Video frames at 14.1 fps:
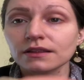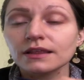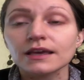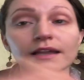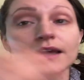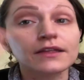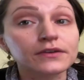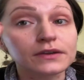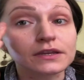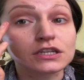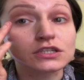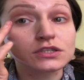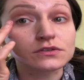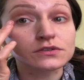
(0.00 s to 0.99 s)
color I'm going to
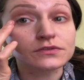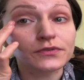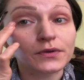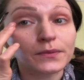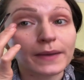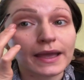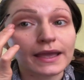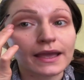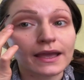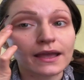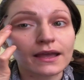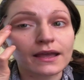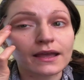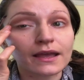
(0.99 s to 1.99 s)
choose for my
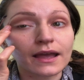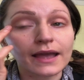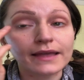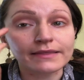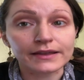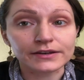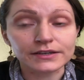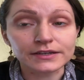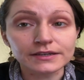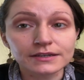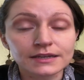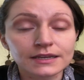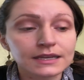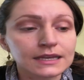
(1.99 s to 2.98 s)
eyeliner
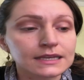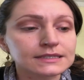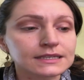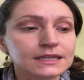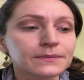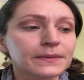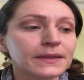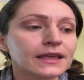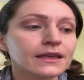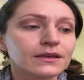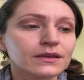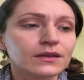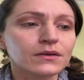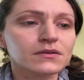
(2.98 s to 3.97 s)
is going to
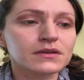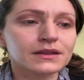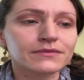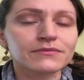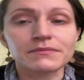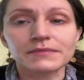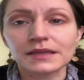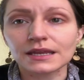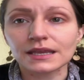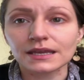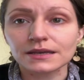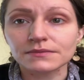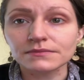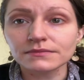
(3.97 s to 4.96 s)
be kind of
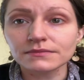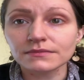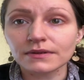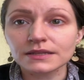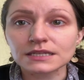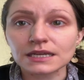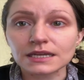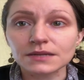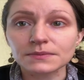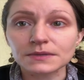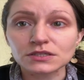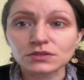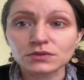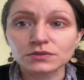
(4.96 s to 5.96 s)
medium. It's not going to be
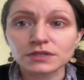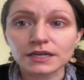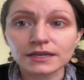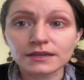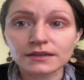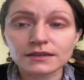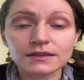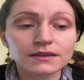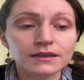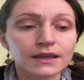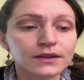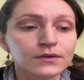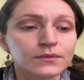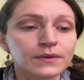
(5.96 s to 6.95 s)
too dark. I
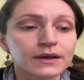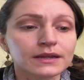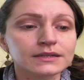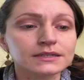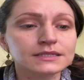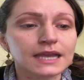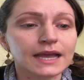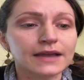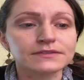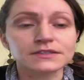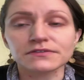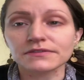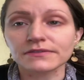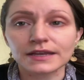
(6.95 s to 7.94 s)
don't want to have to
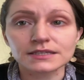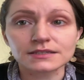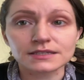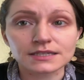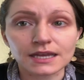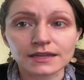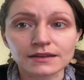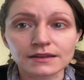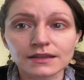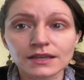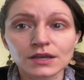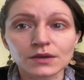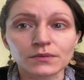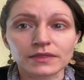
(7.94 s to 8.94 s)
fuss a ton
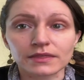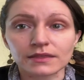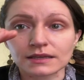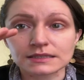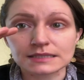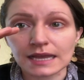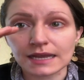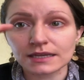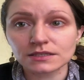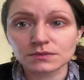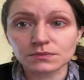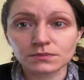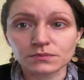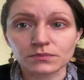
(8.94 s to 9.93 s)
with the exact
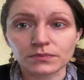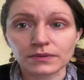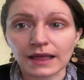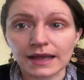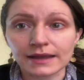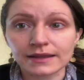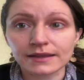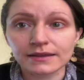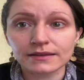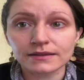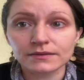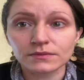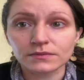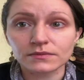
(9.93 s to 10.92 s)
black
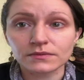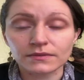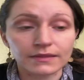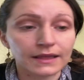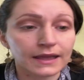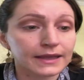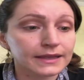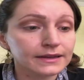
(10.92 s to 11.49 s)
line.